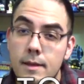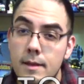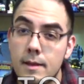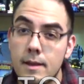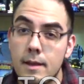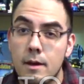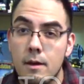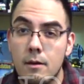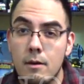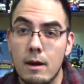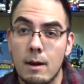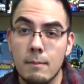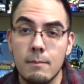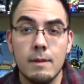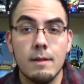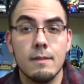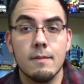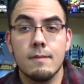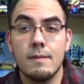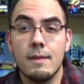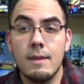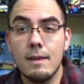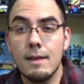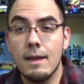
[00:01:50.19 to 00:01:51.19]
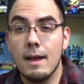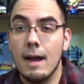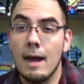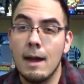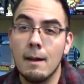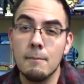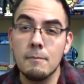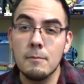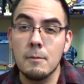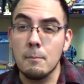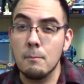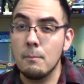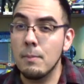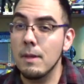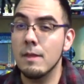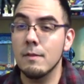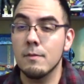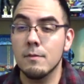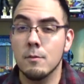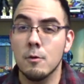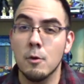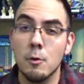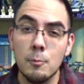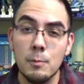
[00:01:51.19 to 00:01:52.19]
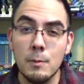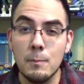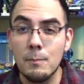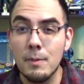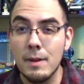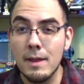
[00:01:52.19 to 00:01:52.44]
Now, I'm not saying I'm the best Golpe